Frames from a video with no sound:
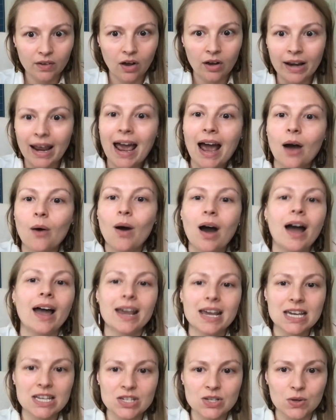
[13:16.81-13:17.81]
on how I
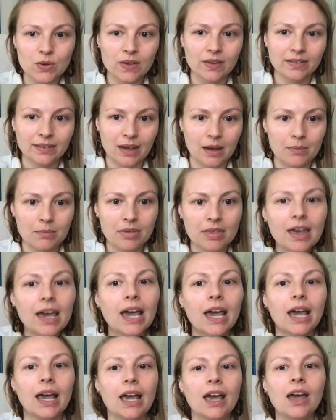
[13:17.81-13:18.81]
can do the same
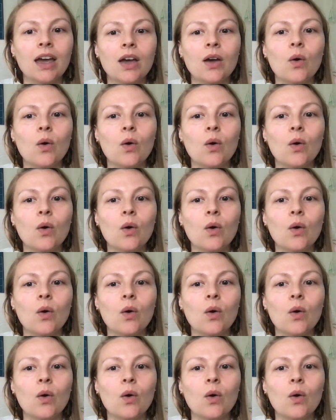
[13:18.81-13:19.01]
thing.